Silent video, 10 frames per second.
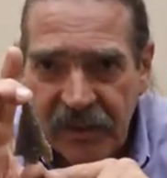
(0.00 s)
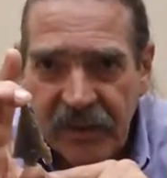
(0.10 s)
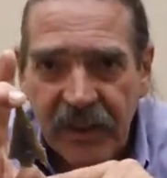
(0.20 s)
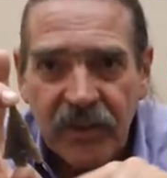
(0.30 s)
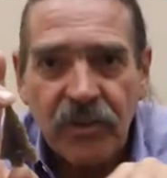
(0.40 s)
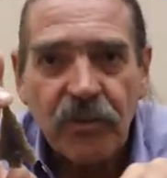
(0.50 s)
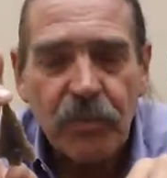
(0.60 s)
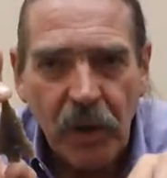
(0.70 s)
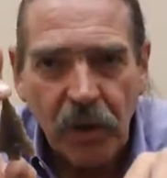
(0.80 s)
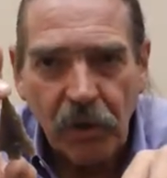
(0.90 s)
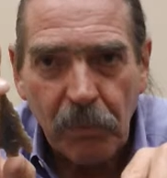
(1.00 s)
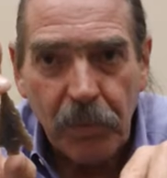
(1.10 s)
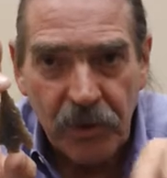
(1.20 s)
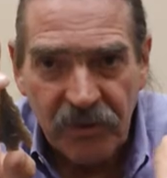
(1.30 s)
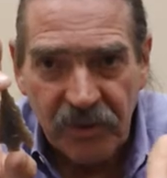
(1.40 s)
as a small
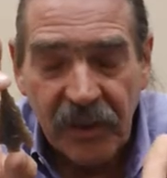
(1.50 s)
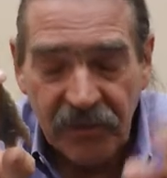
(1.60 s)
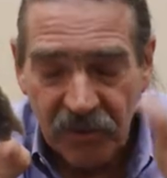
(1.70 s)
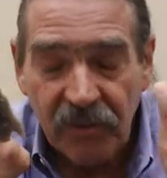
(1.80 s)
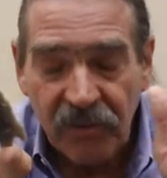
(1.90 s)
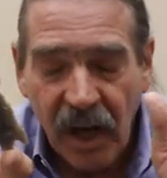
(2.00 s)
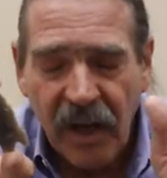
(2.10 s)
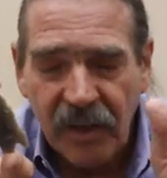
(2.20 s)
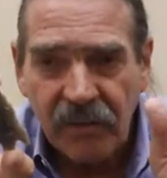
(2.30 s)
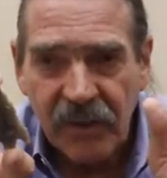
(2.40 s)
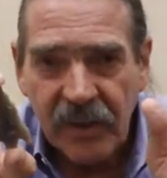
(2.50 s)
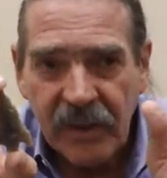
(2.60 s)
person, as a child,